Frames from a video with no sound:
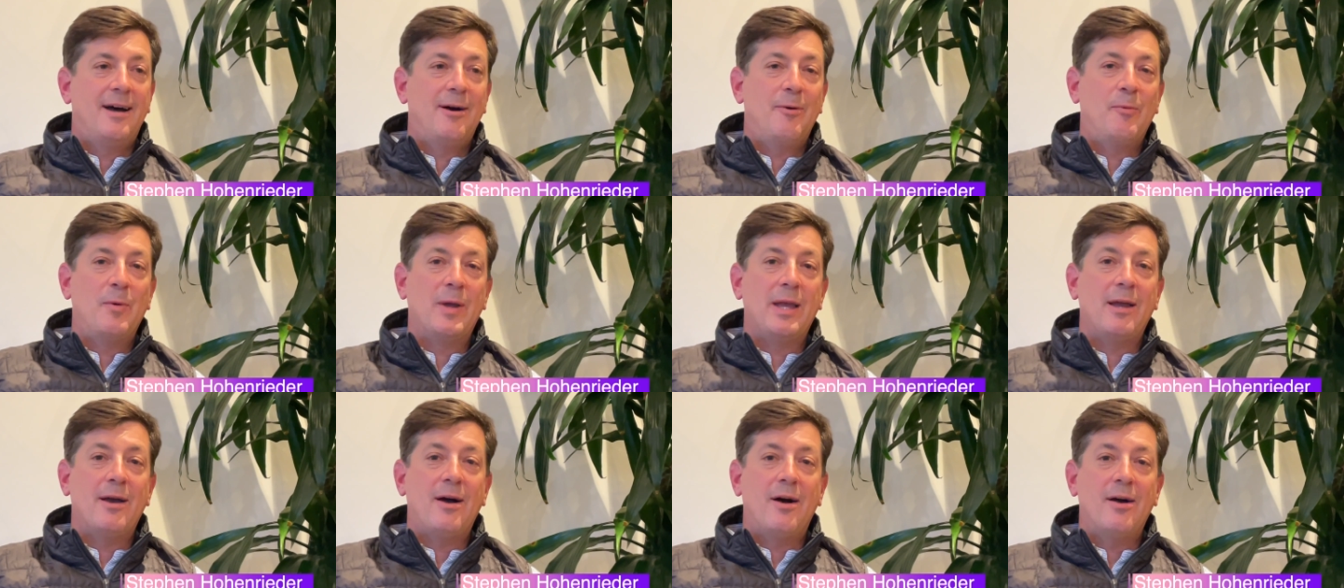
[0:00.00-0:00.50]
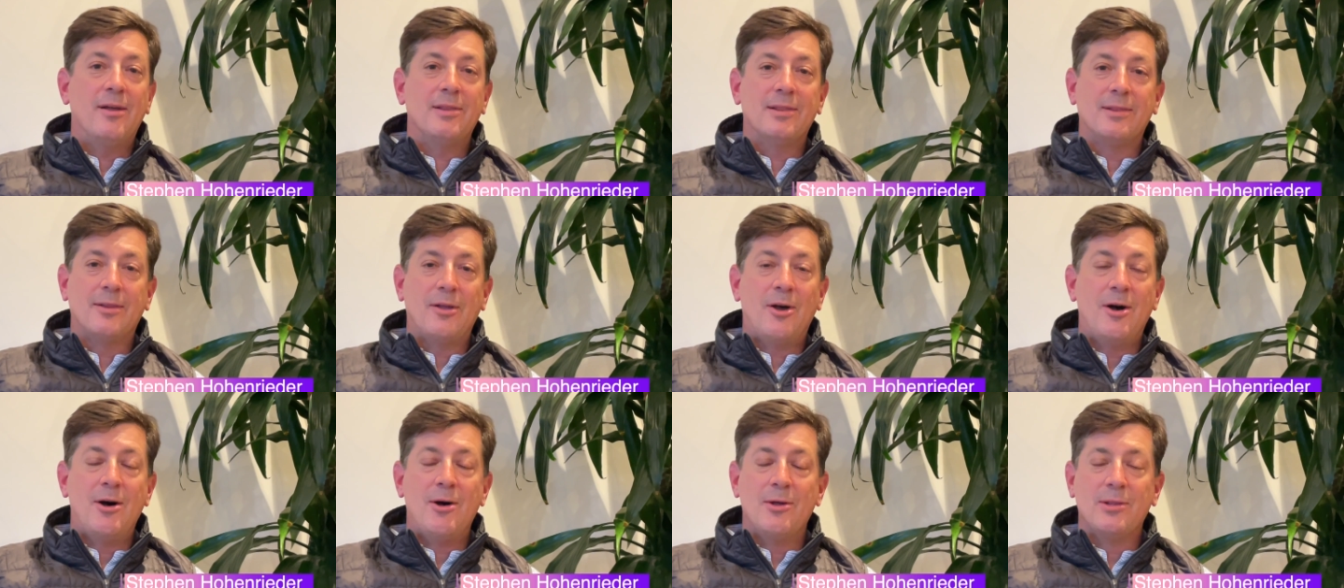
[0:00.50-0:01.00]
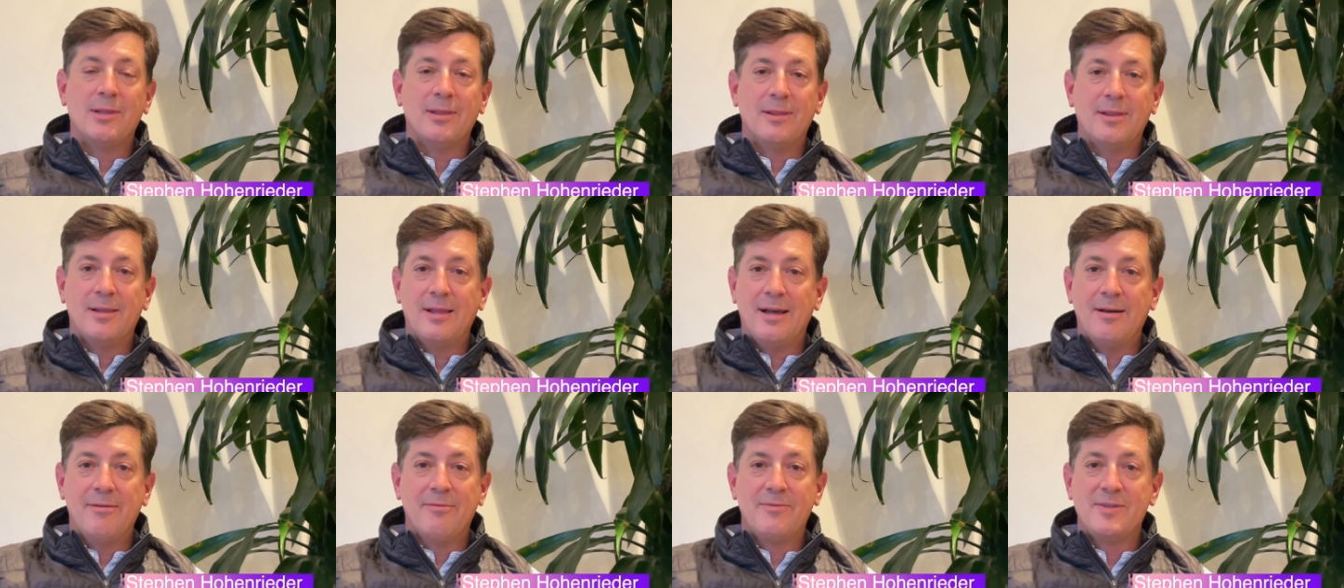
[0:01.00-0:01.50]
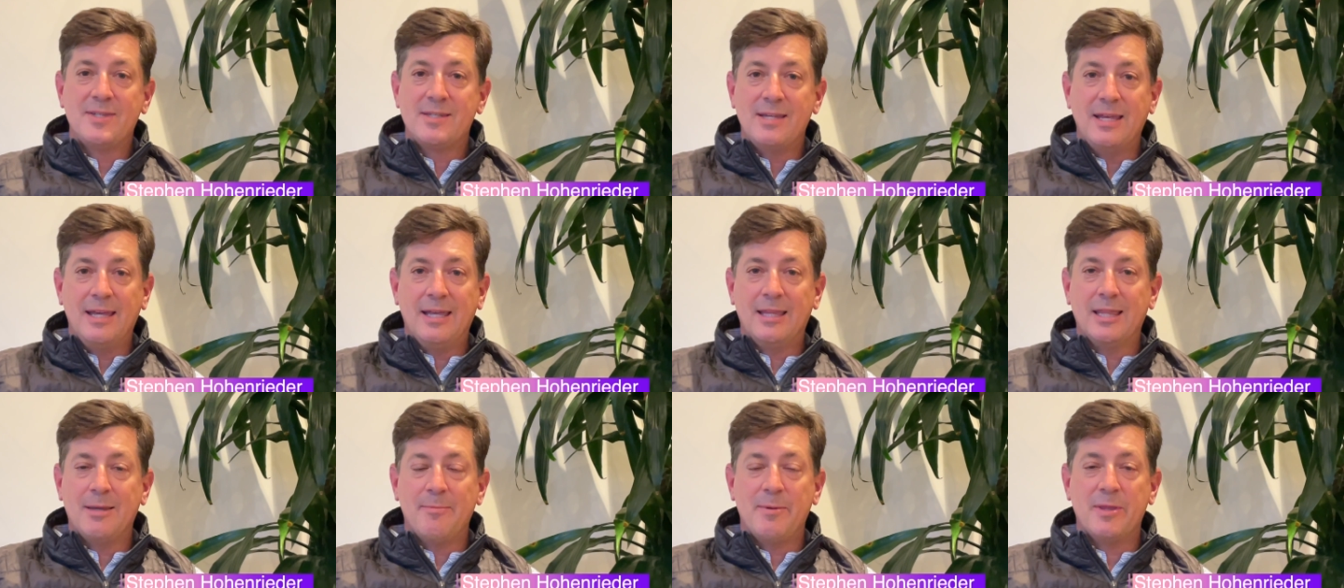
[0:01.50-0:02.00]
We all love
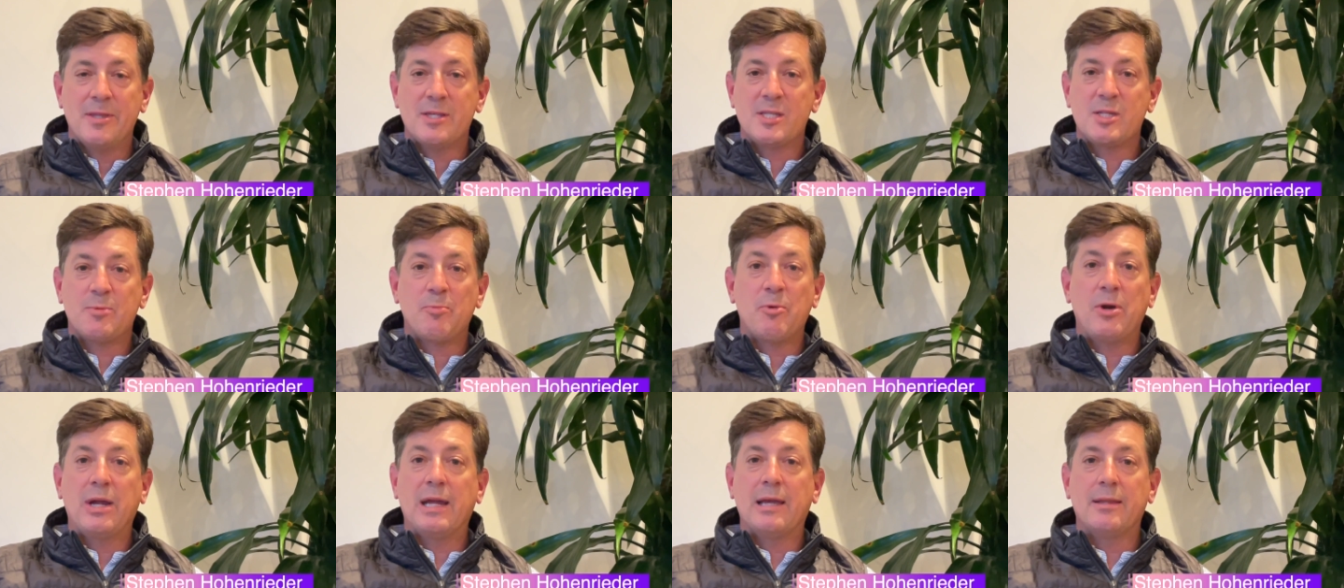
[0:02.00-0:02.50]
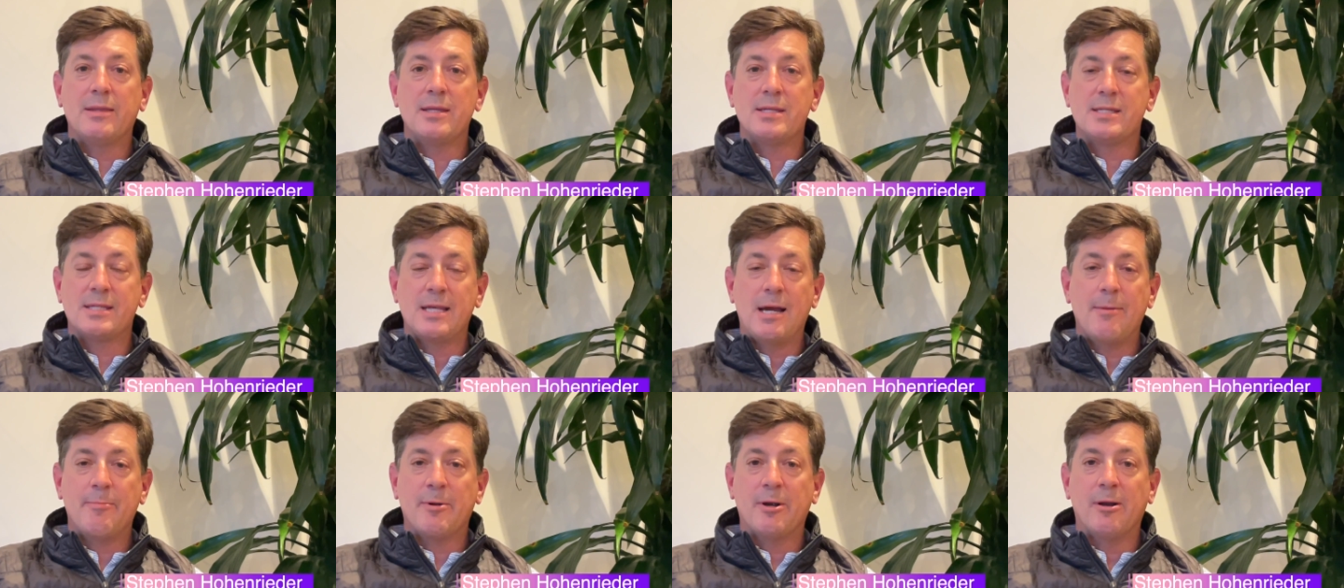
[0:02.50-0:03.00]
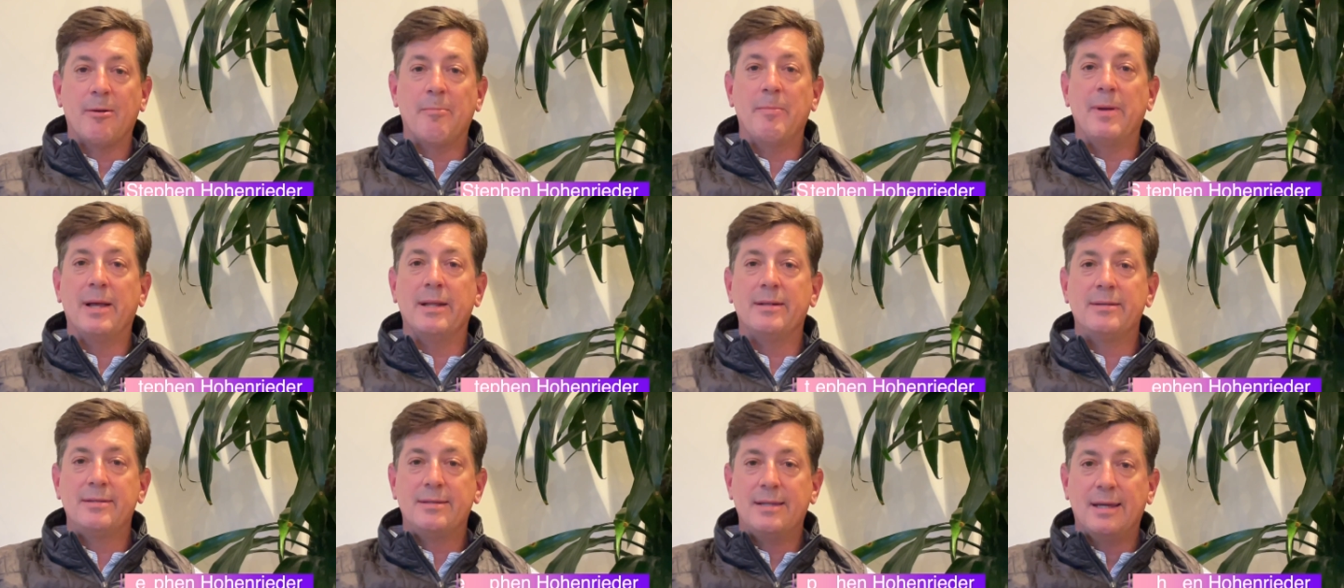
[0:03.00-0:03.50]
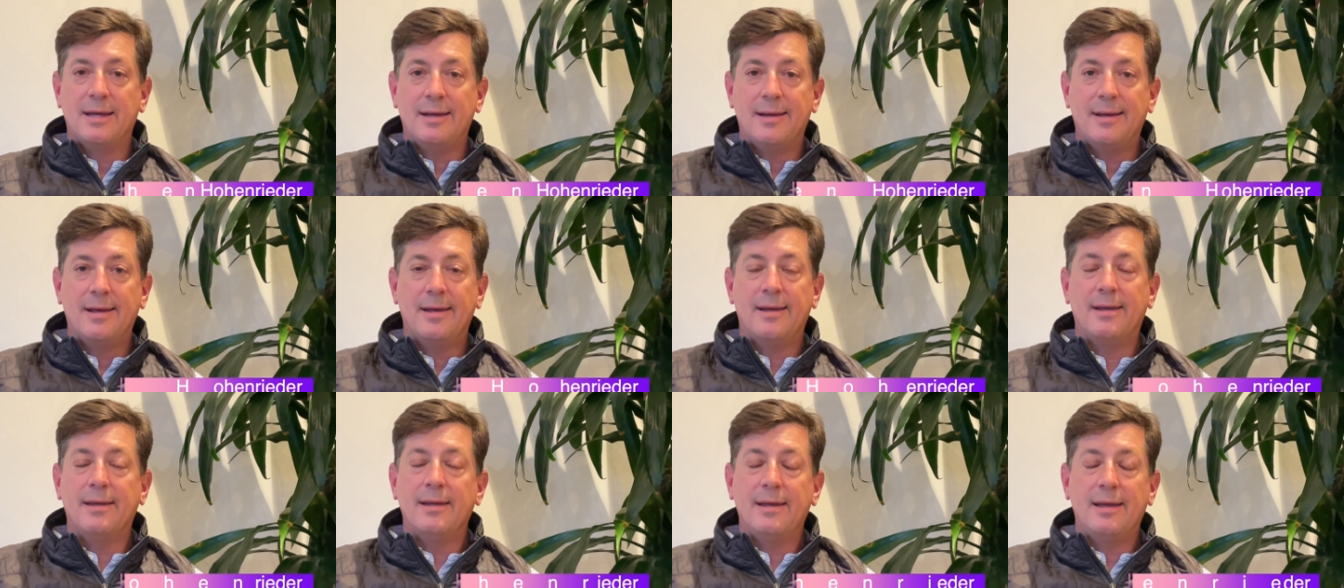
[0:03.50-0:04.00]
seeing them in the spring and the summer, but
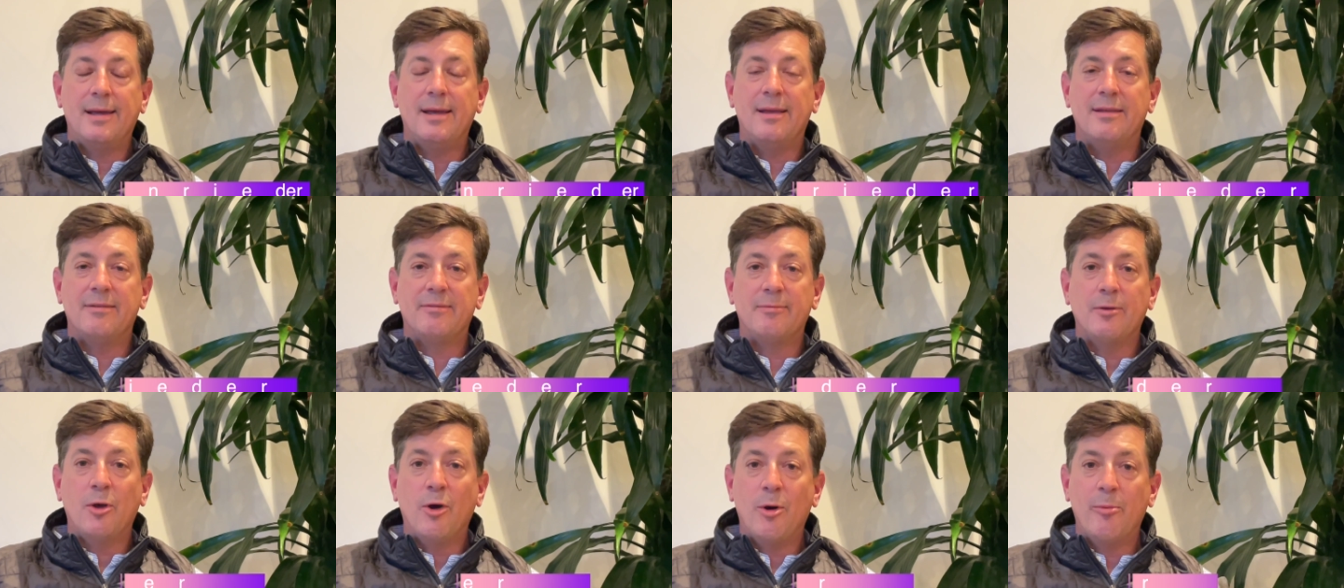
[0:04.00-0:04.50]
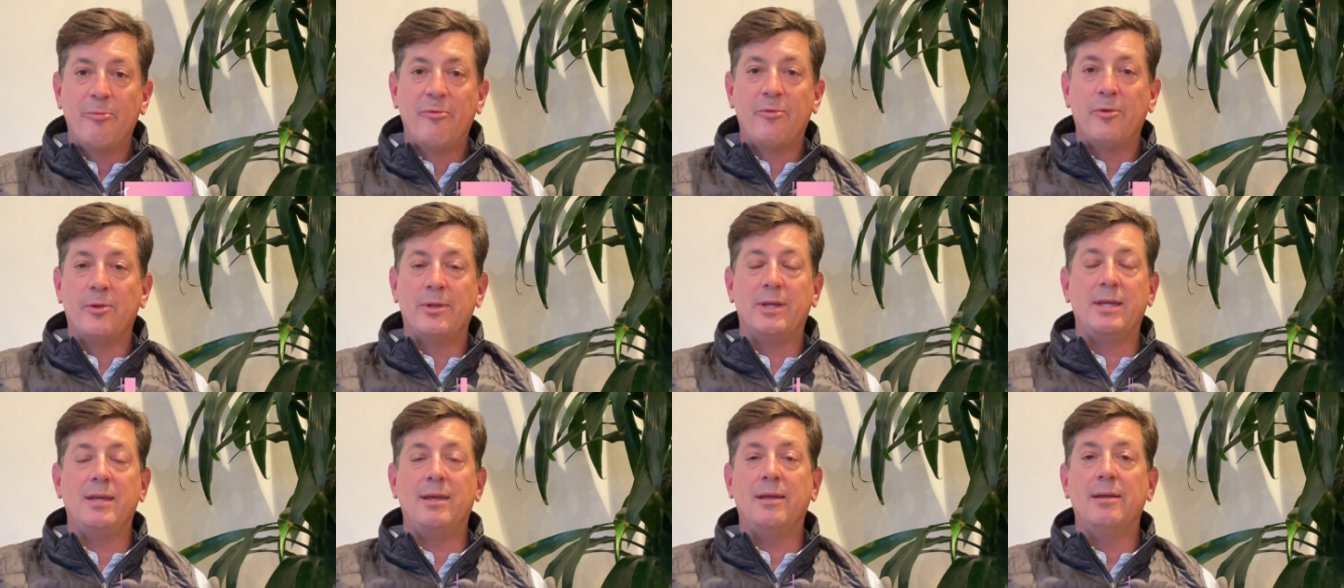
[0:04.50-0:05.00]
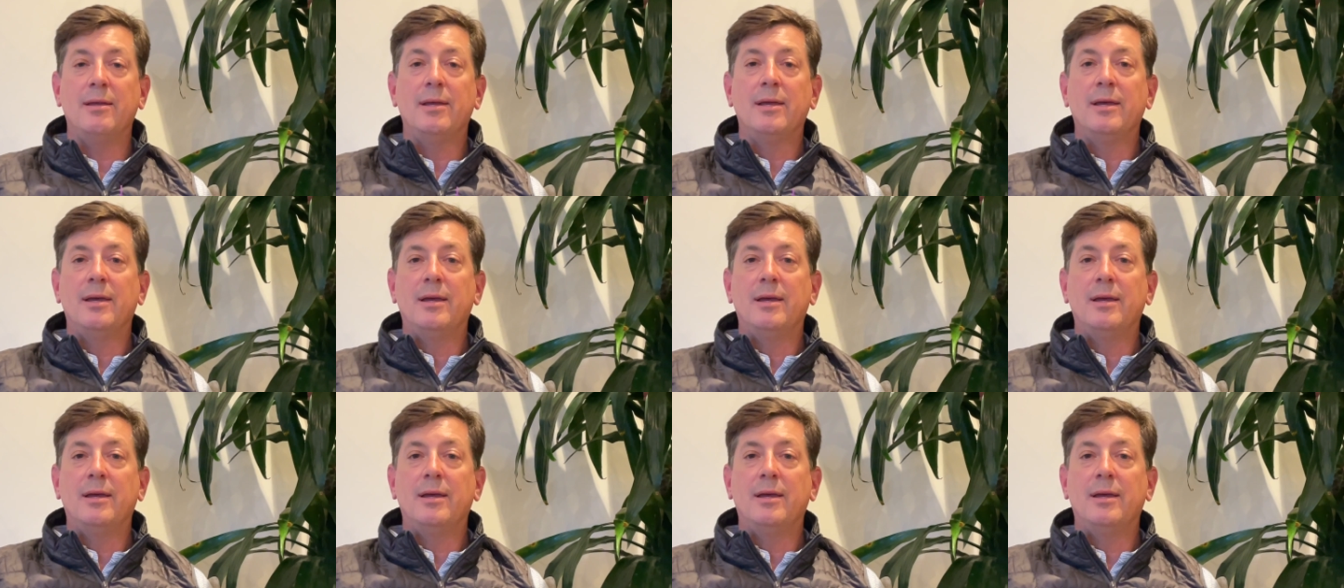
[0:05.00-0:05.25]
as hopefully